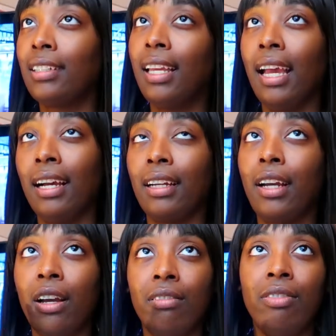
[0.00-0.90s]
yeah,
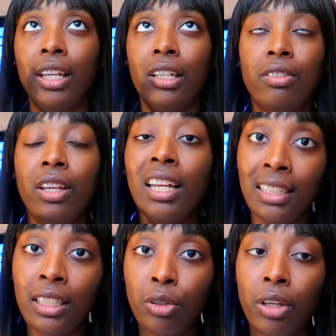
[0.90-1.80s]
convenience fee, an
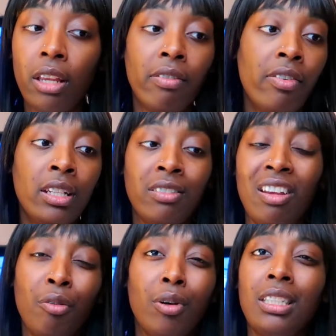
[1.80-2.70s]
additional convenience
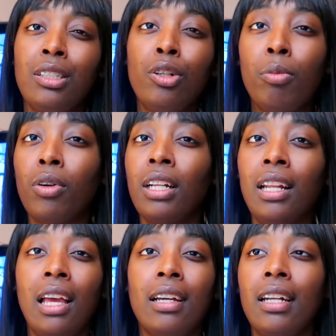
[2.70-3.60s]
fee, which is no more than
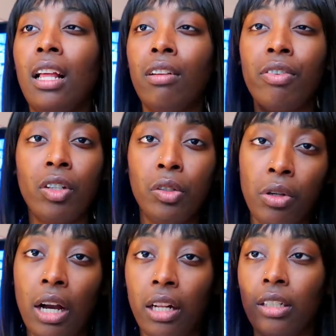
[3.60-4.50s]
like a dollar
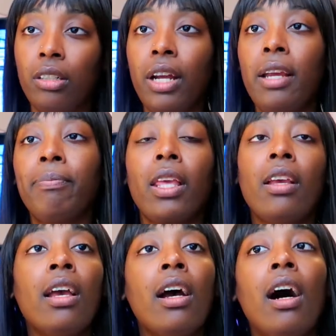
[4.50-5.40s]
fifty-two dollars, right?
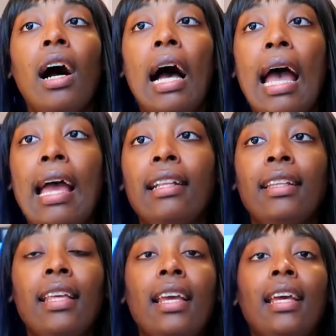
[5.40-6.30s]
Uh,
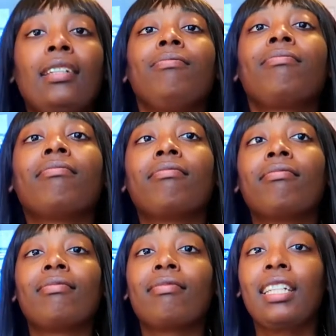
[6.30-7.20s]
and then
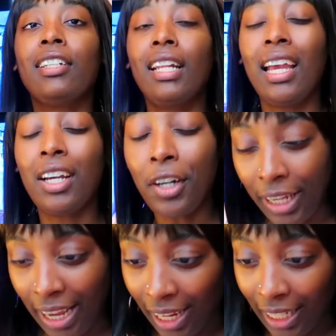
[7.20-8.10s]
you're like,
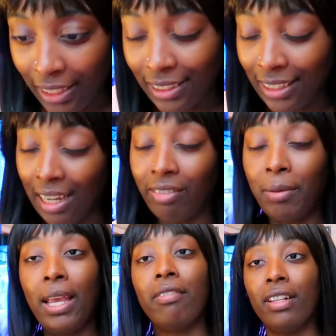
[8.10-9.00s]
okay, I have
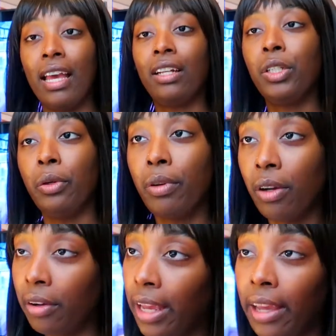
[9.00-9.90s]
to pay for that too,
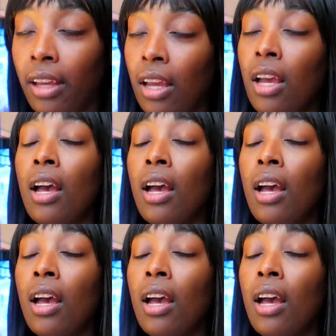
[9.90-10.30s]
okay.